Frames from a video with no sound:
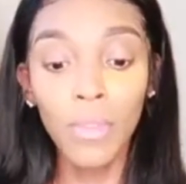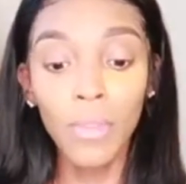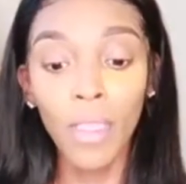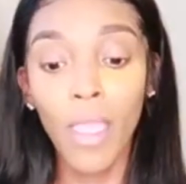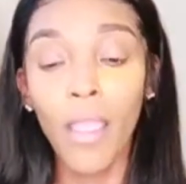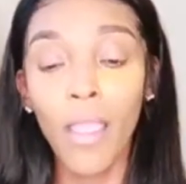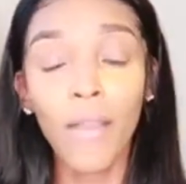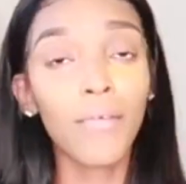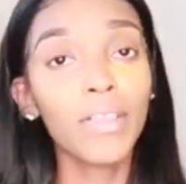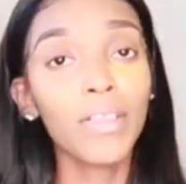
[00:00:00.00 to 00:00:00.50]

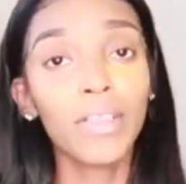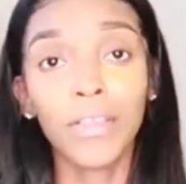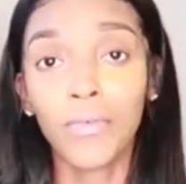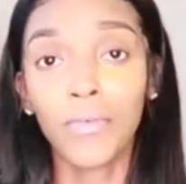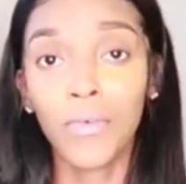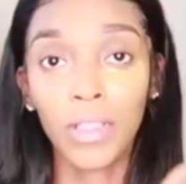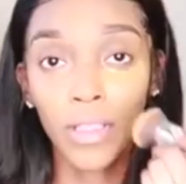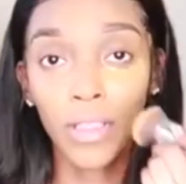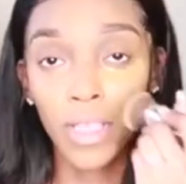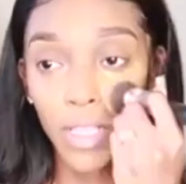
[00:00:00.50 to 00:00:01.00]
I really didn't
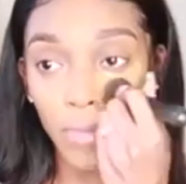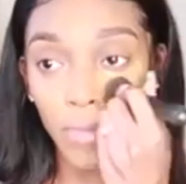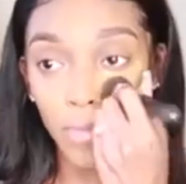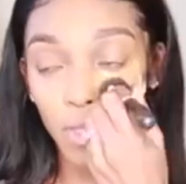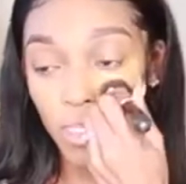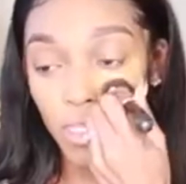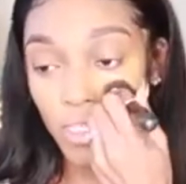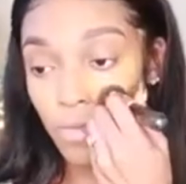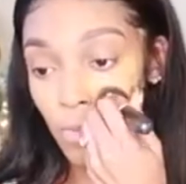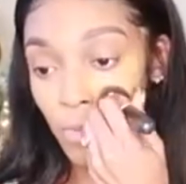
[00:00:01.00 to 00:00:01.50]
want to let them in
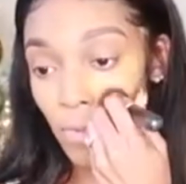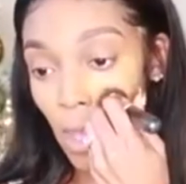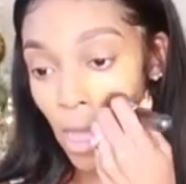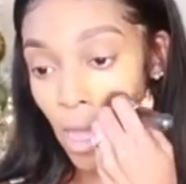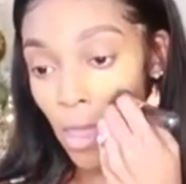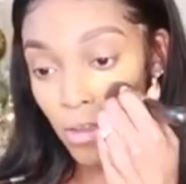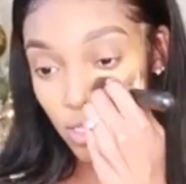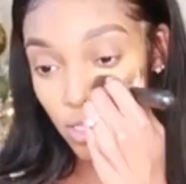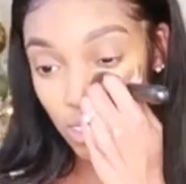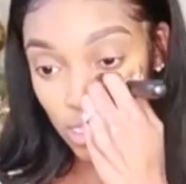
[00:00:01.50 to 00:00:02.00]
these people's
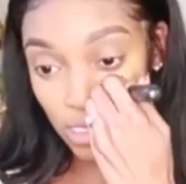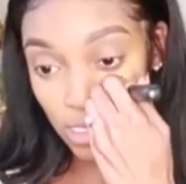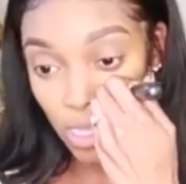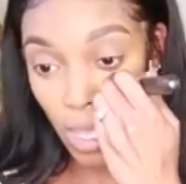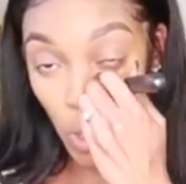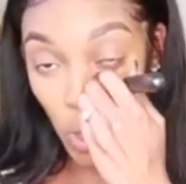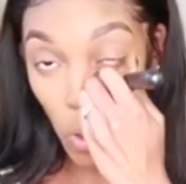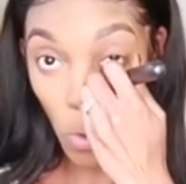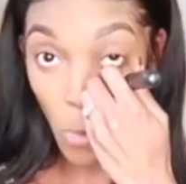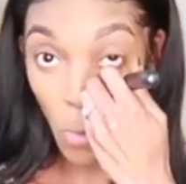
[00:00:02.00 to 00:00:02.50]
house because,
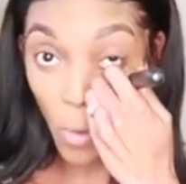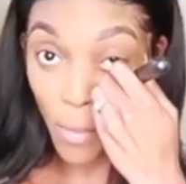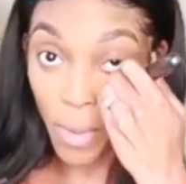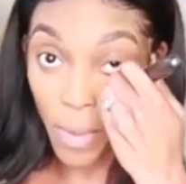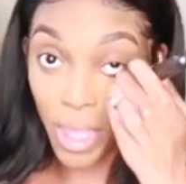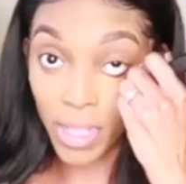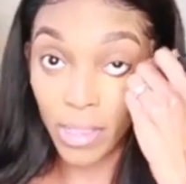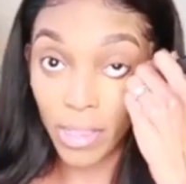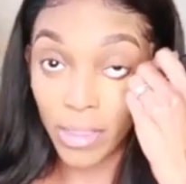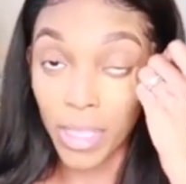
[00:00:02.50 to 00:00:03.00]
like, who am
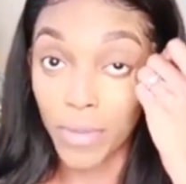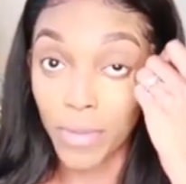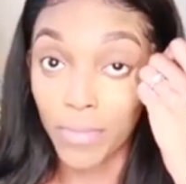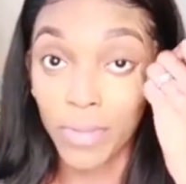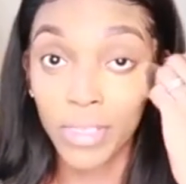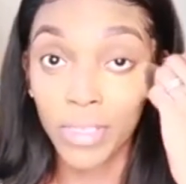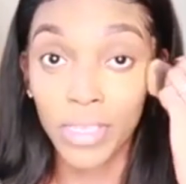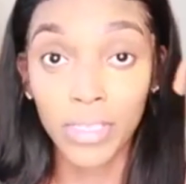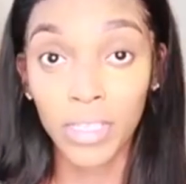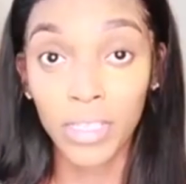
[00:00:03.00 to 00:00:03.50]
I to let the
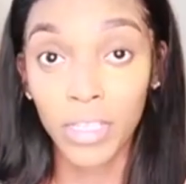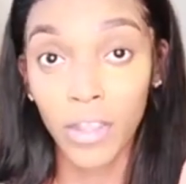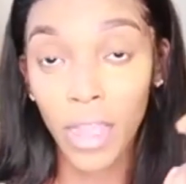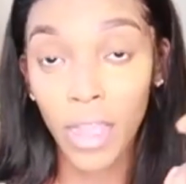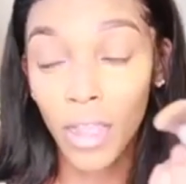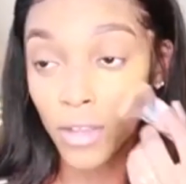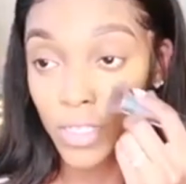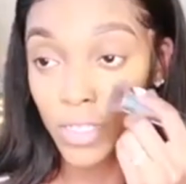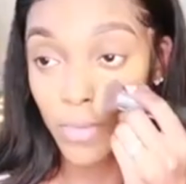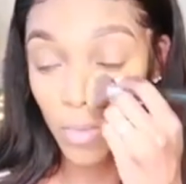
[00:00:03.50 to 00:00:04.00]
police in their
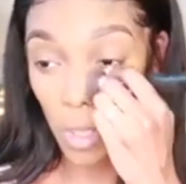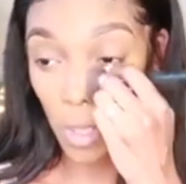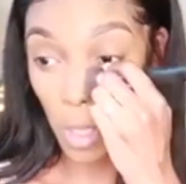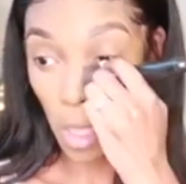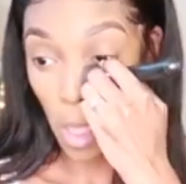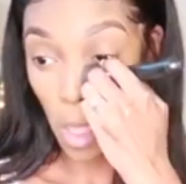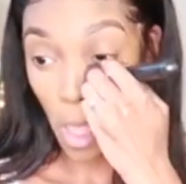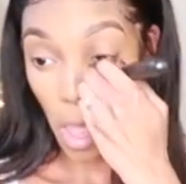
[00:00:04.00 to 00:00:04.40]
house? But